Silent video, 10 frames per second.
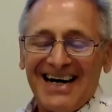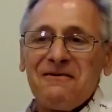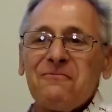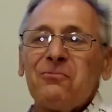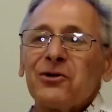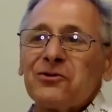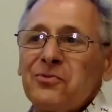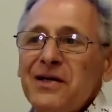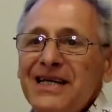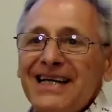uh, what
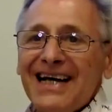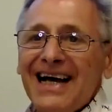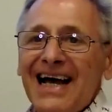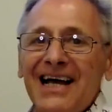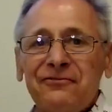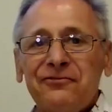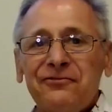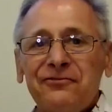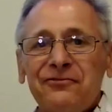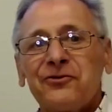we have
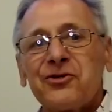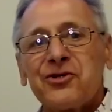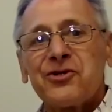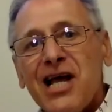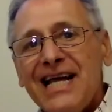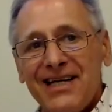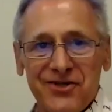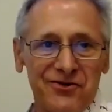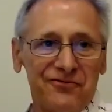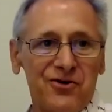to change,
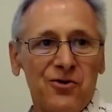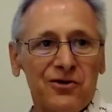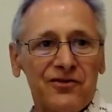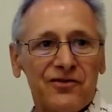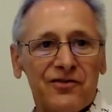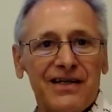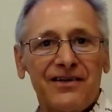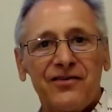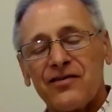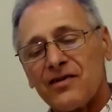of course,
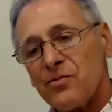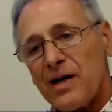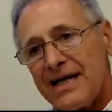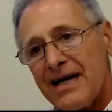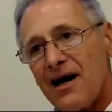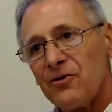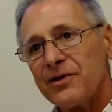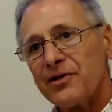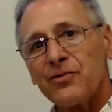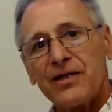is the way how
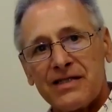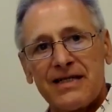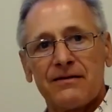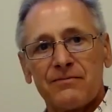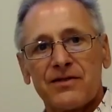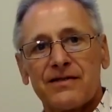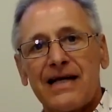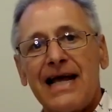we do exams.